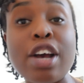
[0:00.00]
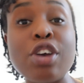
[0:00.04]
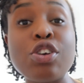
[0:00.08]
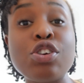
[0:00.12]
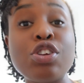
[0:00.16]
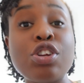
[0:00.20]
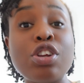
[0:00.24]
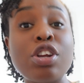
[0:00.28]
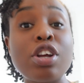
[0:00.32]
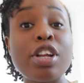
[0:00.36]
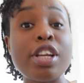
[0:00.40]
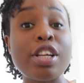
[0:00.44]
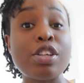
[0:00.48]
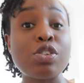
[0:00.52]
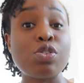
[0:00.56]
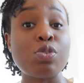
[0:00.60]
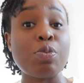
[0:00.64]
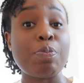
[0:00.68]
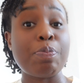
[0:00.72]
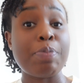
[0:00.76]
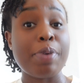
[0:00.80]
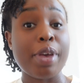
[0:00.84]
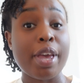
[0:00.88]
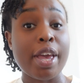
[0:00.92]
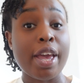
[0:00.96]
you do not need to
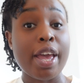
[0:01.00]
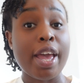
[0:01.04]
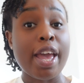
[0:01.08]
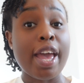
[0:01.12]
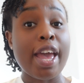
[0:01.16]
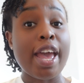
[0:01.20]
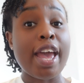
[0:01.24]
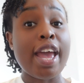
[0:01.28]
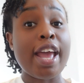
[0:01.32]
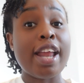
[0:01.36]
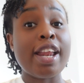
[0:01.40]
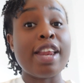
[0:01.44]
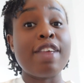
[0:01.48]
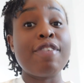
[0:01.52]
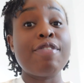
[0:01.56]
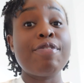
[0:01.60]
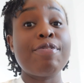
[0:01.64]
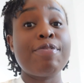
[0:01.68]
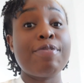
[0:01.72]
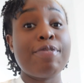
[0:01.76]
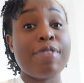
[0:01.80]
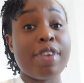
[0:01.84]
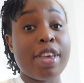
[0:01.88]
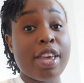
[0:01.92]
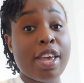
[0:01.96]
pay any
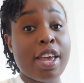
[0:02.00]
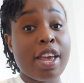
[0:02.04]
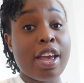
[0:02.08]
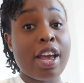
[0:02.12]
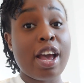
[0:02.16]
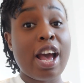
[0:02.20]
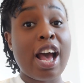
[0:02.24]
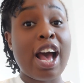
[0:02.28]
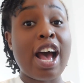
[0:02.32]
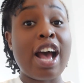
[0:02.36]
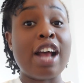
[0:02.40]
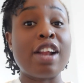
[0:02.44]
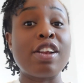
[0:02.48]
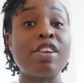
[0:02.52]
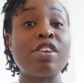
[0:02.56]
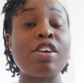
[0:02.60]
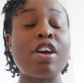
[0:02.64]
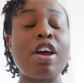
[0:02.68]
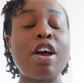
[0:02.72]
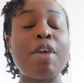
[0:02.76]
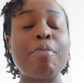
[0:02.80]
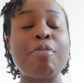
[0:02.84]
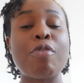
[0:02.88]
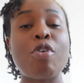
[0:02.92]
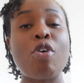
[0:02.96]
fee and
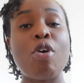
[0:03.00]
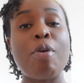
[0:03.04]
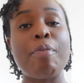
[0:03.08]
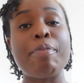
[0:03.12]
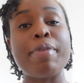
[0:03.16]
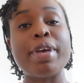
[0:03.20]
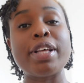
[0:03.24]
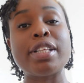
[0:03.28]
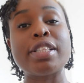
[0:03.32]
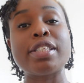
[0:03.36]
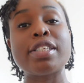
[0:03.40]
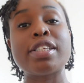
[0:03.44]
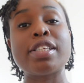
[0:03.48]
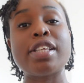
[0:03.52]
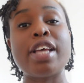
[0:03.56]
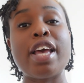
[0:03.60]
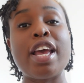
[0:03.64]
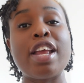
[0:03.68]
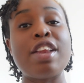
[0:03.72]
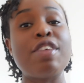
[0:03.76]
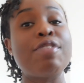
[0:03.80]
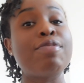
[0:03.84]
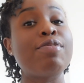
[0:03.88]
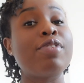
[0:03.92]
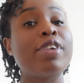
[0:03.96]
commence
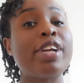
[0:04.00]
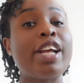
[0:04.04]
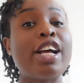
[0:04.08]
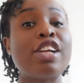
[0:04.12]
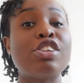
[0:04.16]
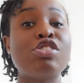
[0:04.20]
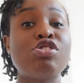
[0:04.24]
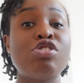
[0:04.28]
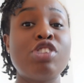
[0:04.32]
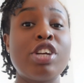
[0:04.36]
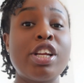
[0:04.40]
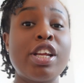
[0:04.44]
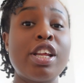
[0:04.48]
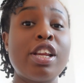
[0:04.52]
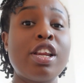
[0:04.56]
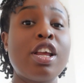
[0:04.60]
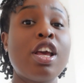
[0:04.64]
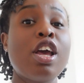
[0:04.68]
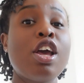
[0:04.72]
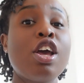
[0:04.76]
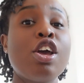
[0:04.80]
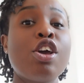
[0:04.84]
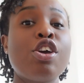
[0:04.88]
any further training.